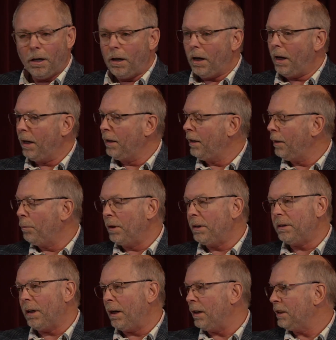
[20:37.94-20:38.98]
And they
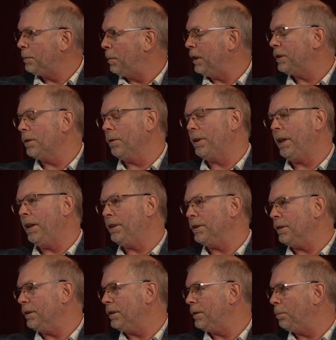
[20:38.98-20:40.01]
went on special
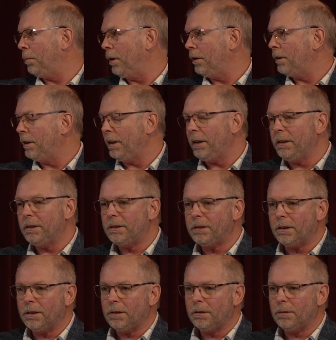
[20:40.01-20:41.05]
occasions, birthdays,
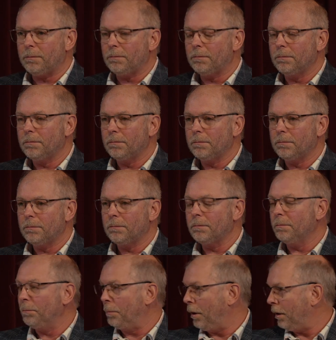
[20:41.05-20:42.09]
uh,
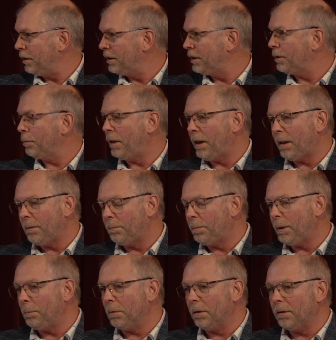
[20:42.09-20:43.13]
births. We had
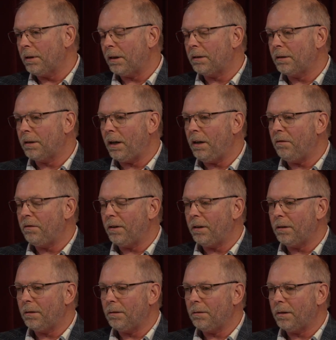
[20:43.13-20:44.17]
people that gave
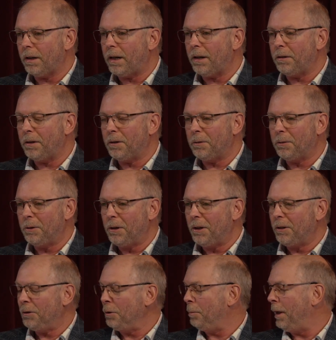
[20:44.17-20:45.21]
uh, that had uh,
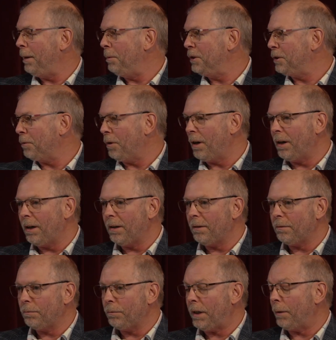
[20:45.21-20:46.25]
new babies arrive.
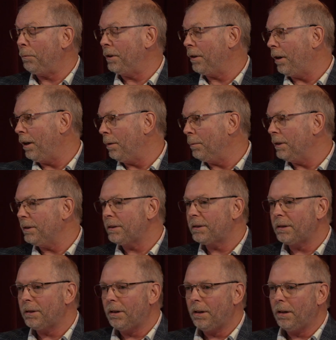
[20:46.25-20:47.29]
We had
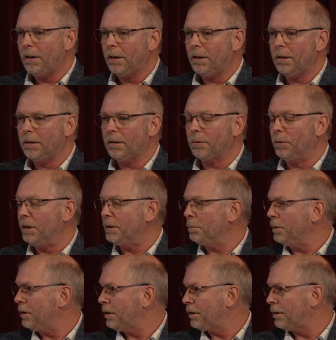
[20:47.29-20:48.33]
retirements, uh,
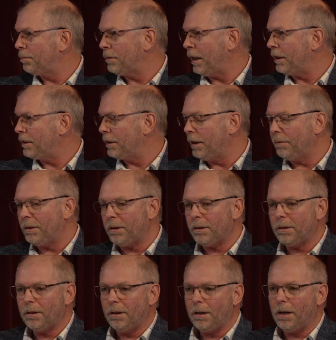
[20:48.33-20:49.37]
Christmas,
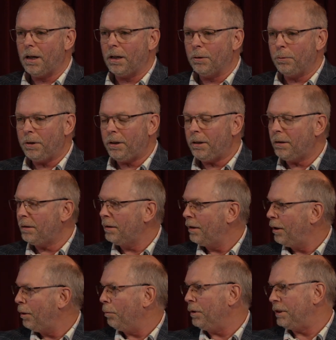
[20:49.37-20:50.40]
Thanksgiving, Halloween.
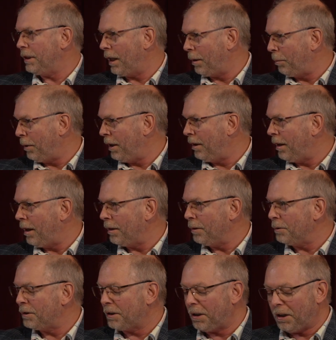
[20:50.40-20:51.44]
We celebrated all
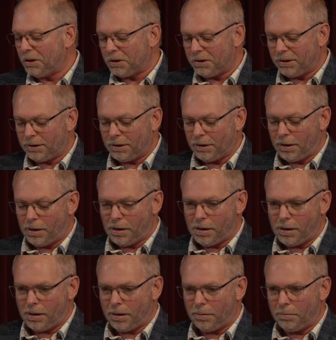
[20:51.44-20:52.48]
those occasions.
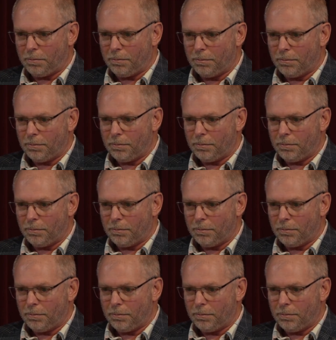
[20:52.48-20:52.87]
Um,